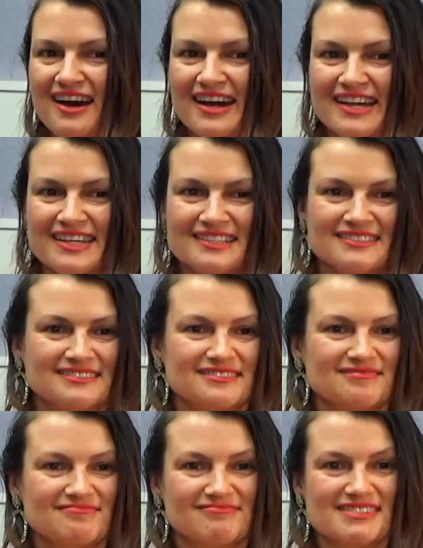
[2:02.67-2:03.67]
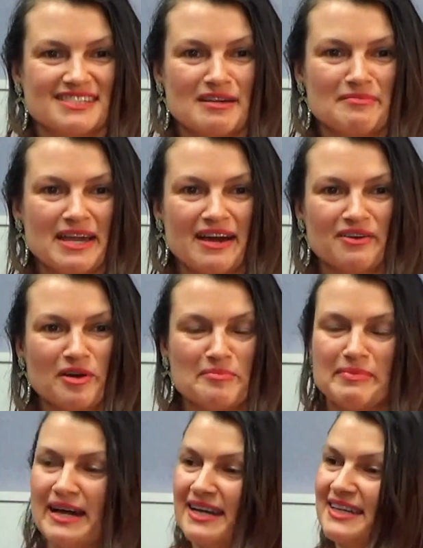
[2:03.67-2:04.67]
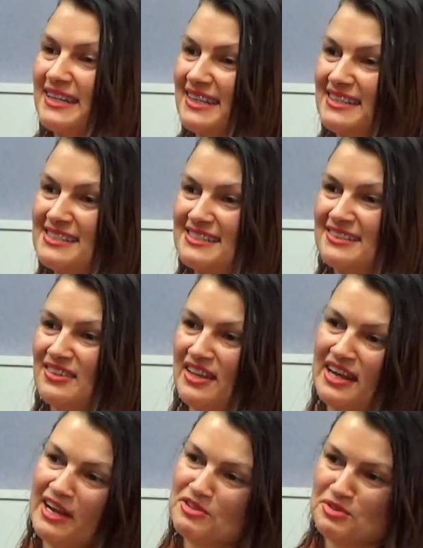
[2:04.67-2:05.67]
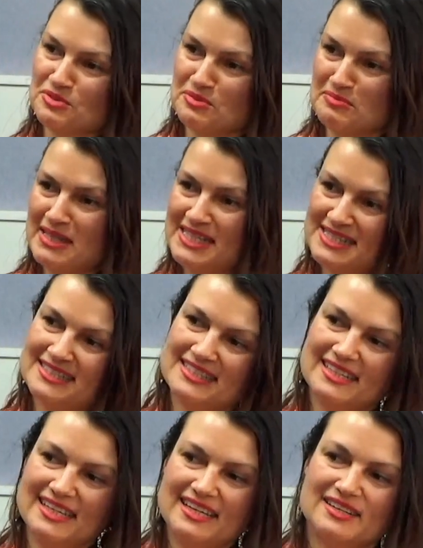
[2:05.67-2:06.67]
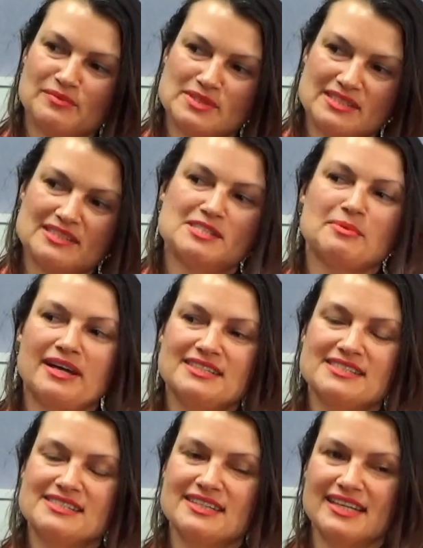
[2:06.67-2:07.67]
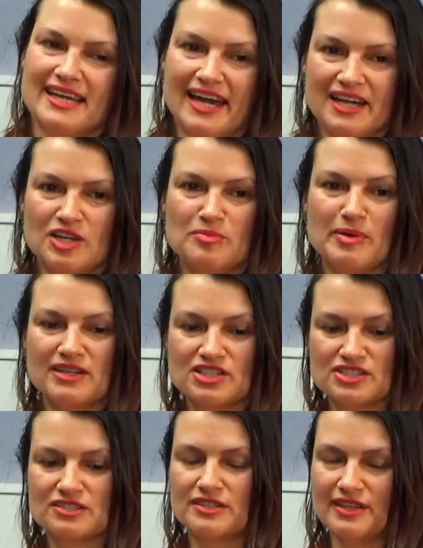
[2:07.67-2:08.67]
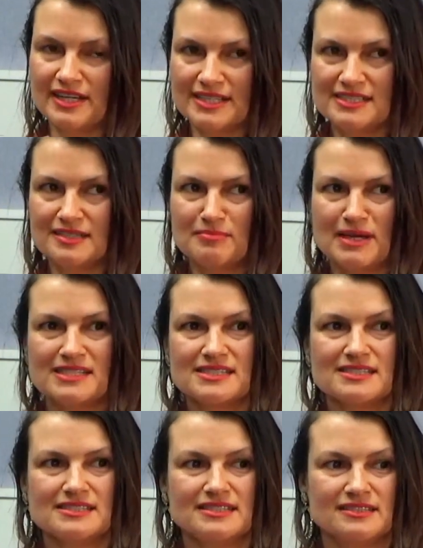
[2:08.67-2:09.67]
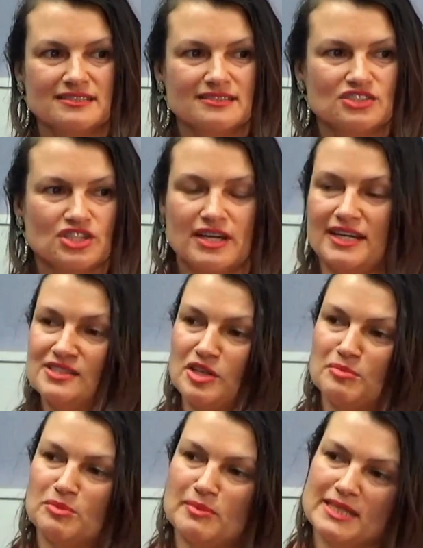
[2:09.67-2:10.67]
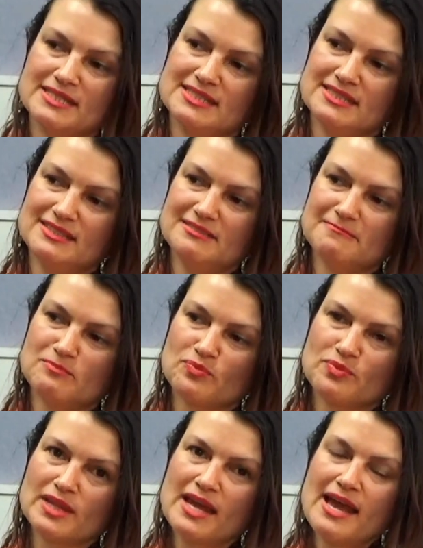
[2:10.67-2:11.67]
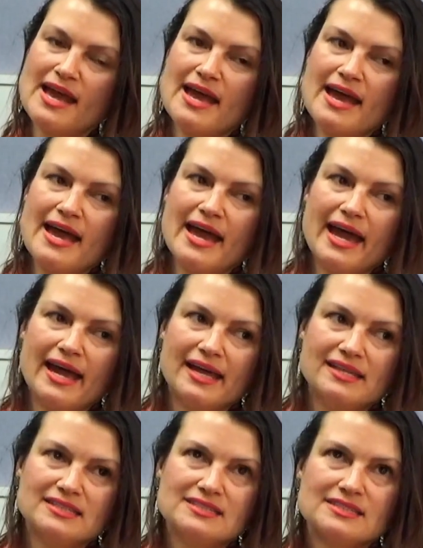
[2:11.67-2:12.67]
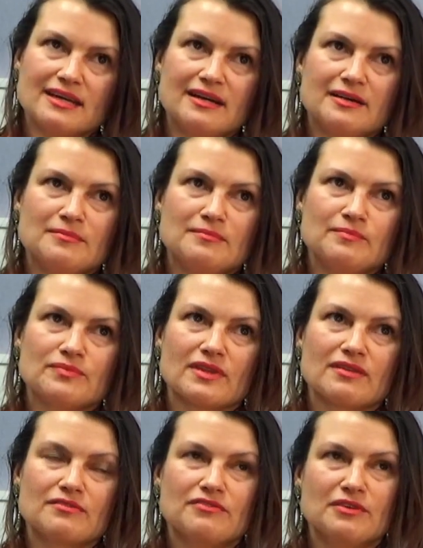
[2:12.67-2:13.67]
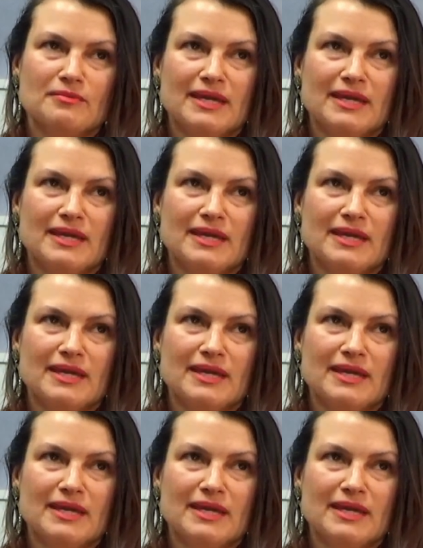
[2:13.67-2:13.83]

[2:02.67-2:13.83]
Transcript: I somehow got back into the natural medicine thing and was inspired to study acupuncture, and then I did a master's in Chinese Herbal Medicine. And for